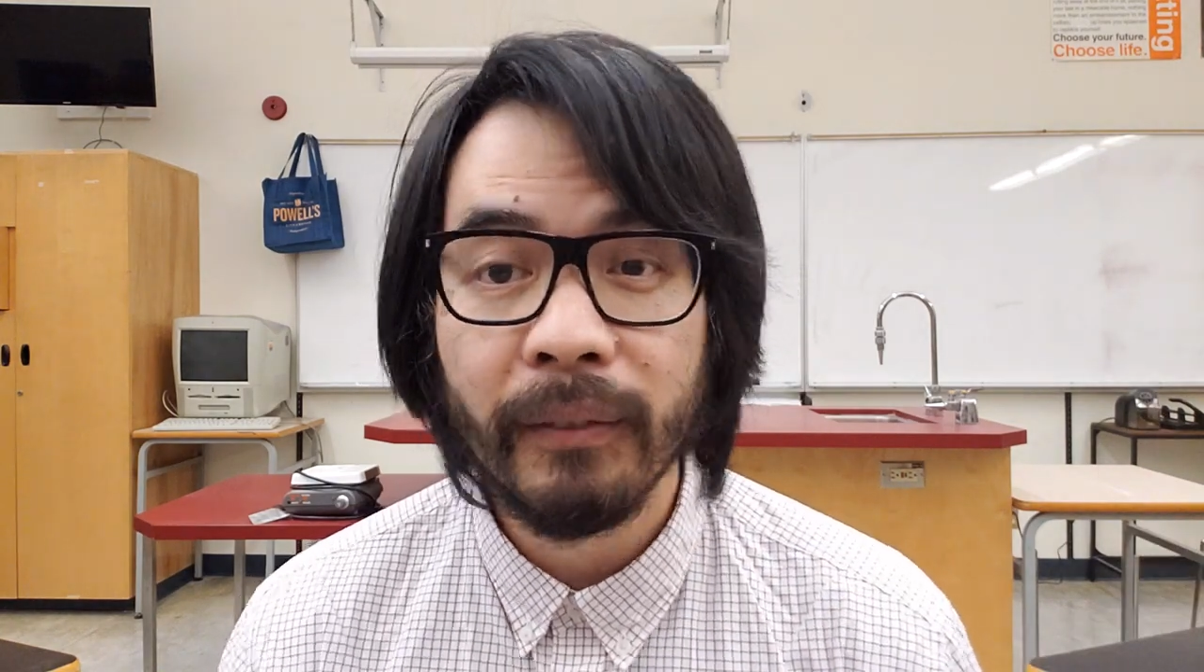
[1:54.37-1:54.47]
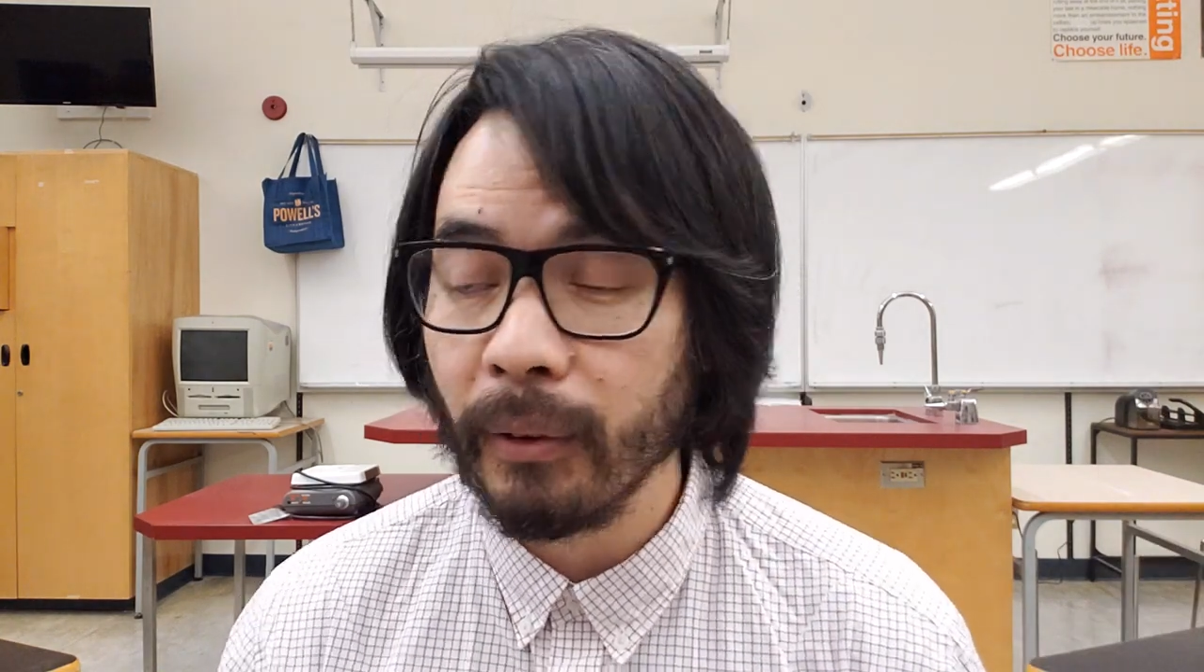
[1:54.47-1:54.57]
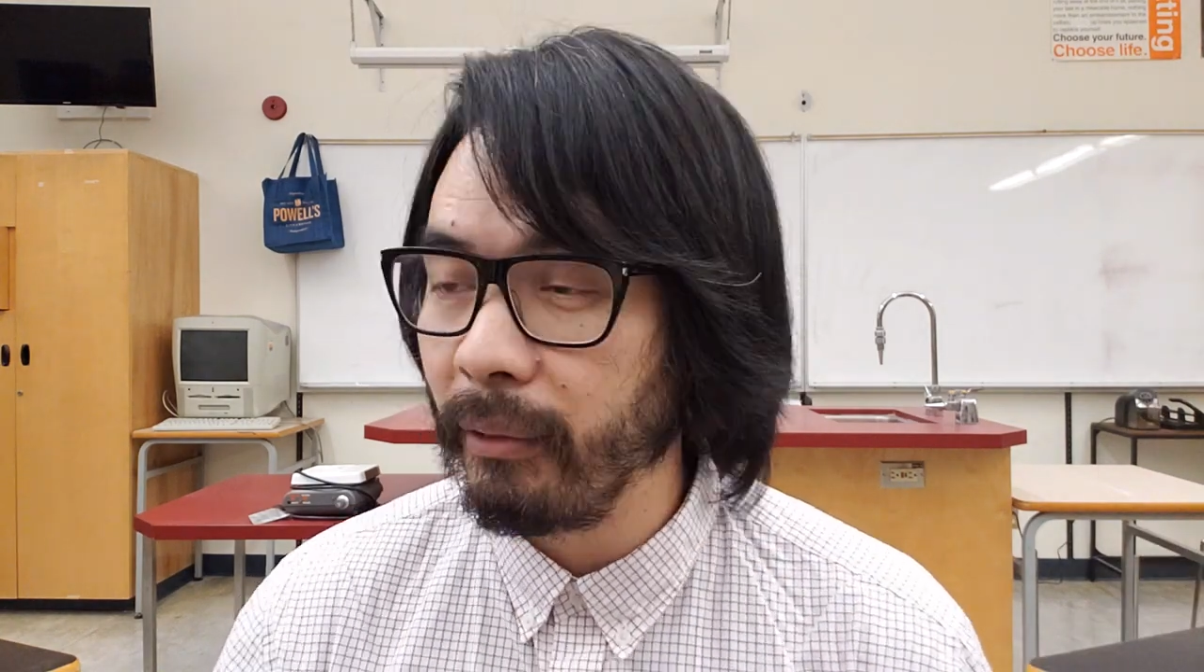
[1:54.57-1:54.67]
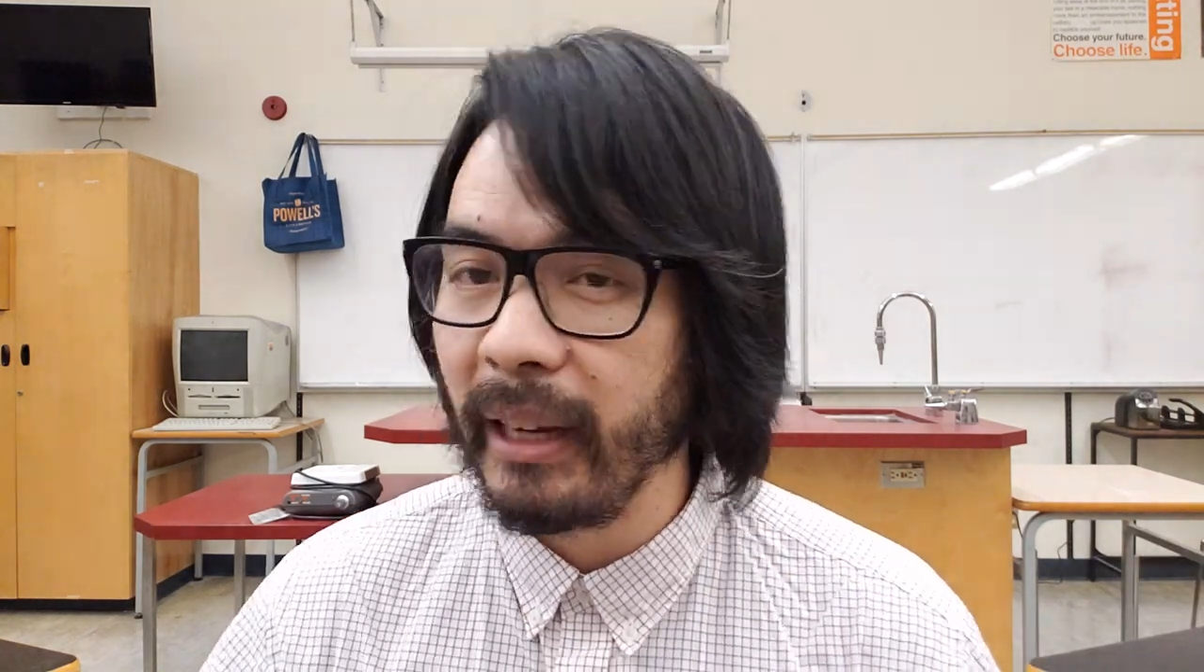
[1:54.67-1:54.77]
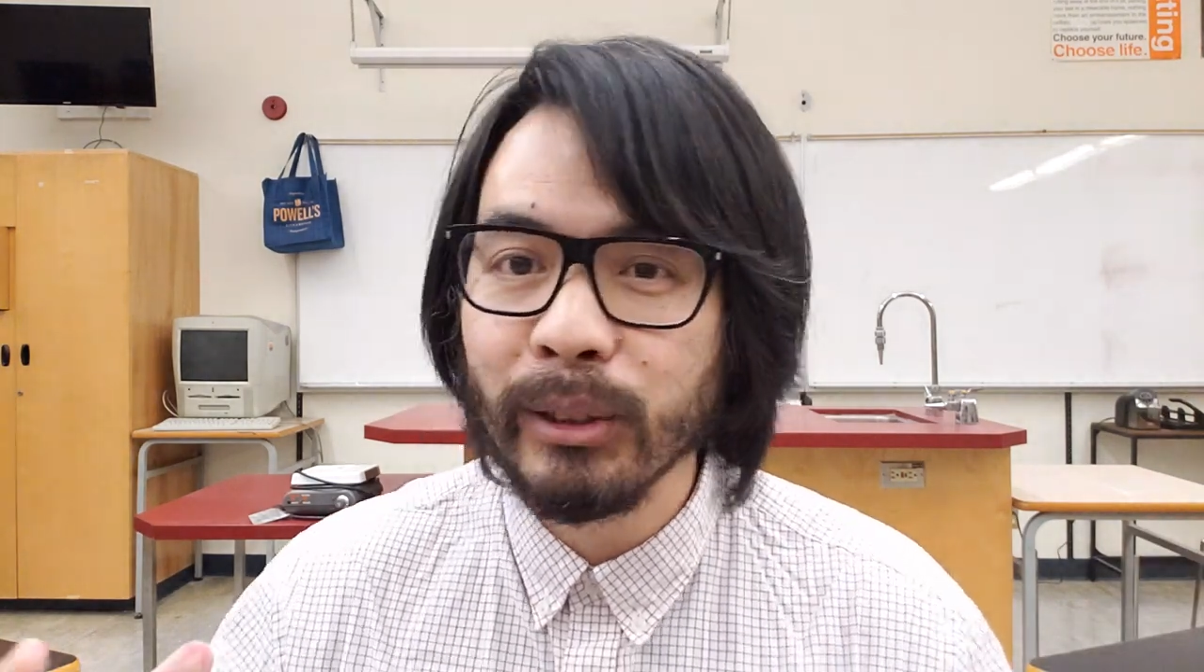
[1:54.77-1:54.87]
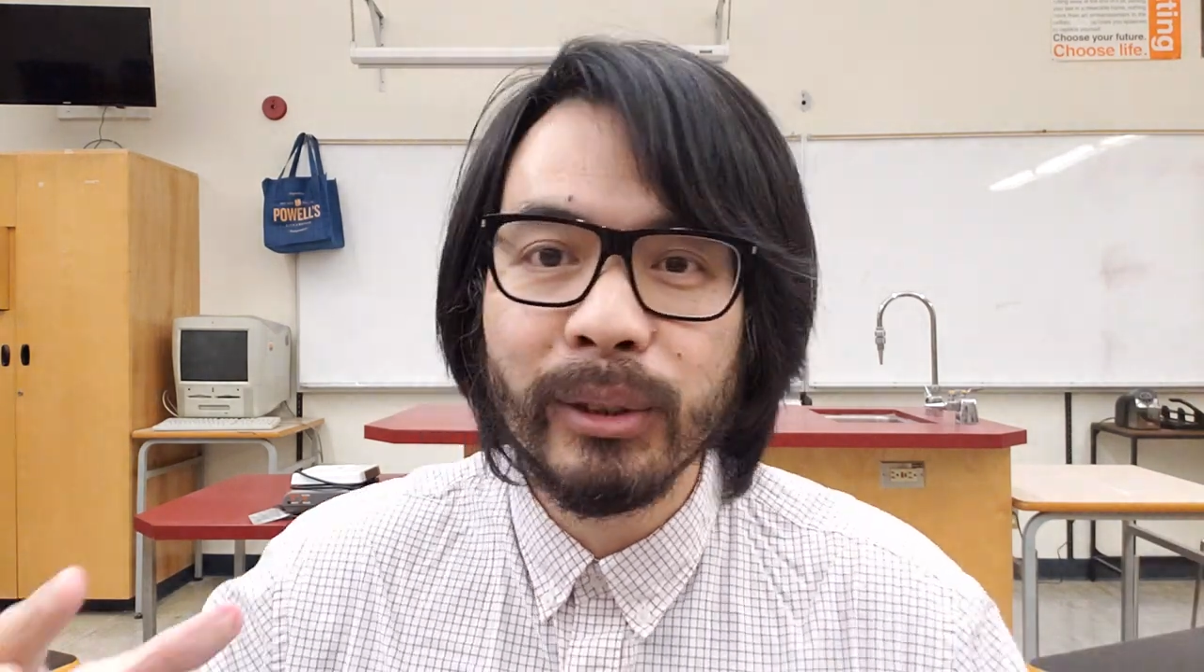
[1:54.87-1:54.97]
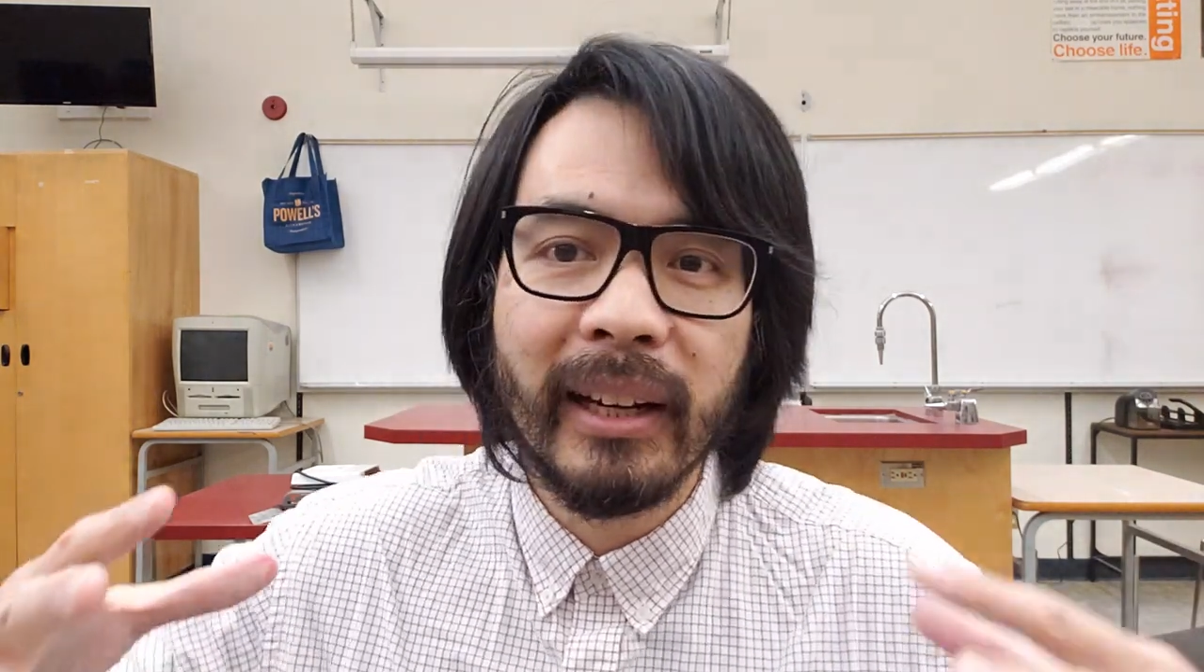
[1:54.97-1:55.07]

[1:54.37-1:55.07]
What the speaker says: For their answer,